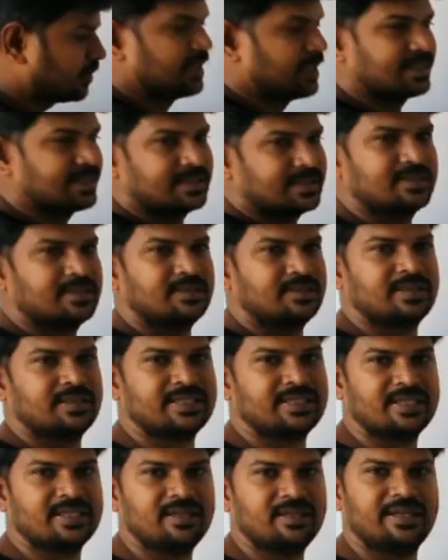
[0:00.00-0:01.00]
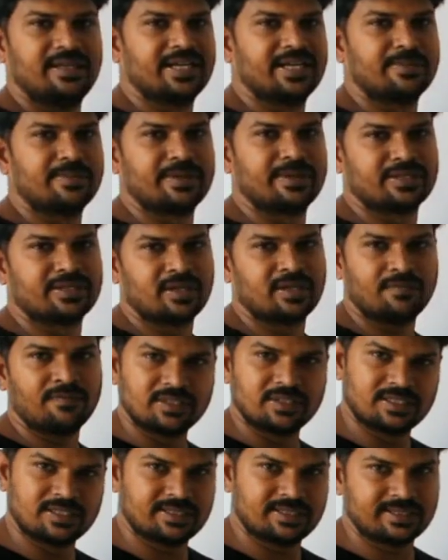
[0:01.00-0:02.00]
space. That is the interpretation of
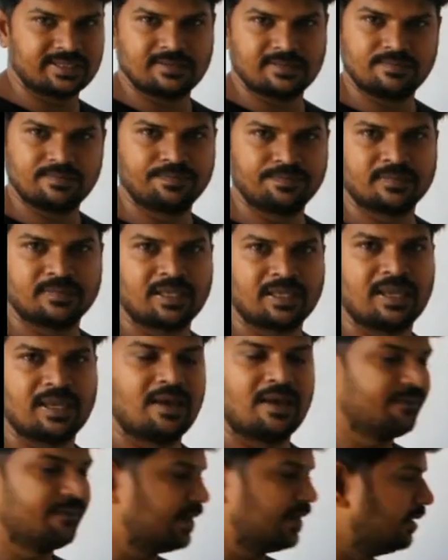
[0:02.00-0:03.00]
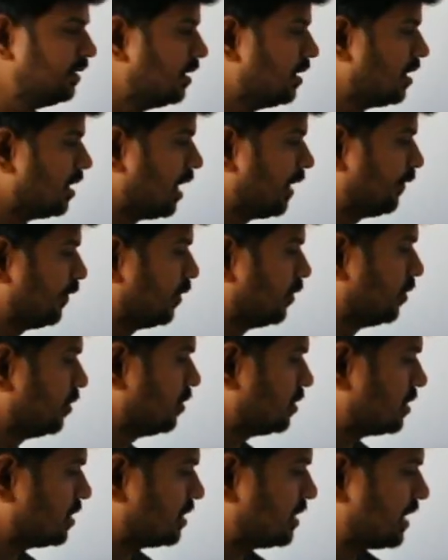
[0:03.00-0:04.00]
this. Fine. If
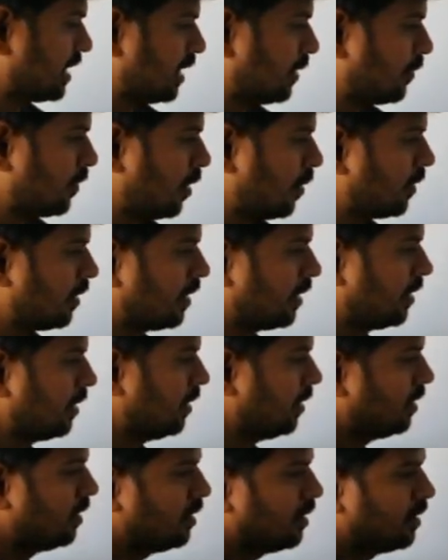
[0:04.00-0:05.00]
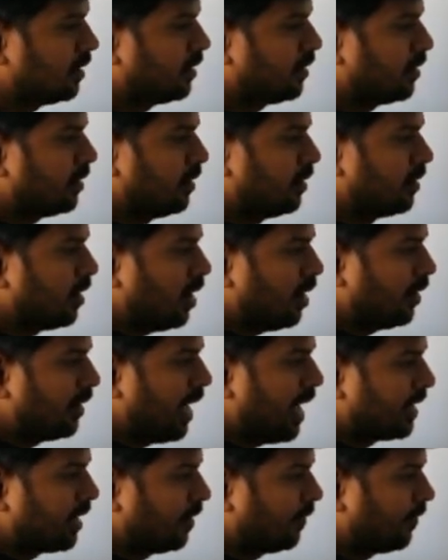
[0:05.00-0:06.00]
you check it properly, draw a
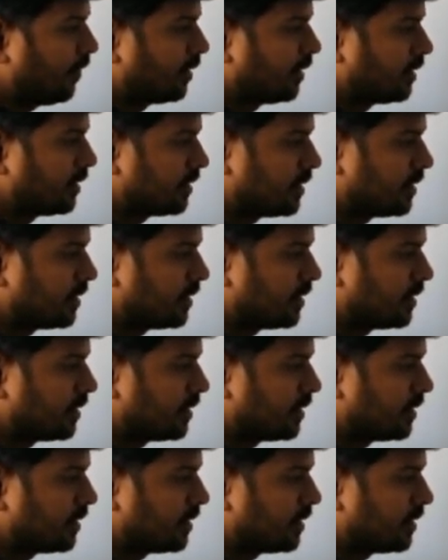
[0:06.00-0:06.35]
diagonal for